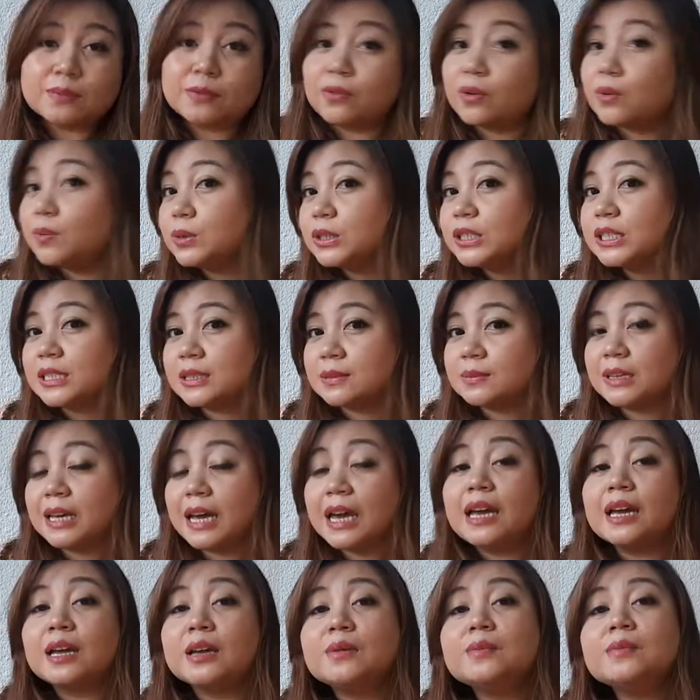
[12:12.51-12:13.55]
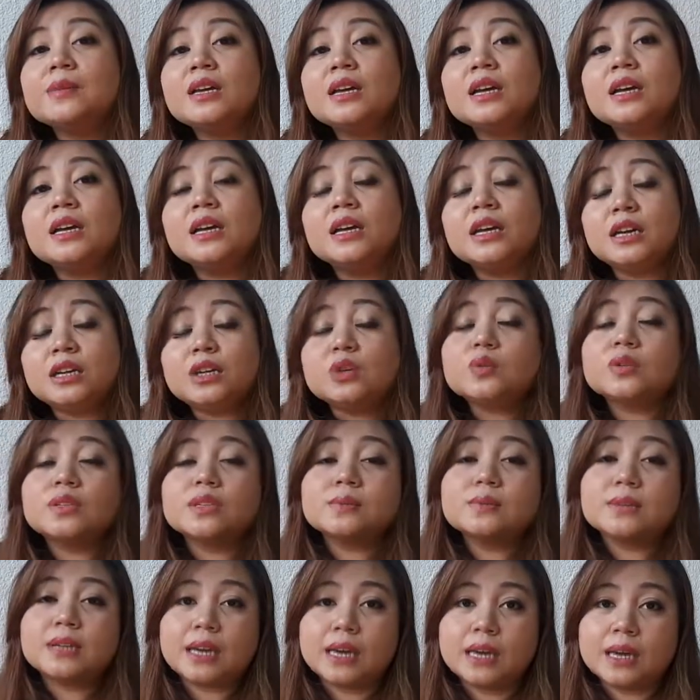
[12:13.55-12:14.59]
before Buddhism came, Hinduism
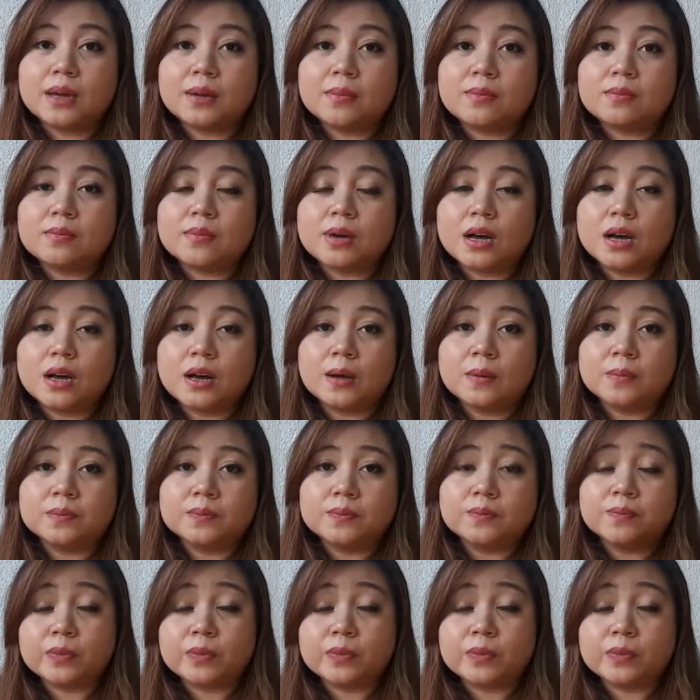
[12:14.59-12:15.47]
came um,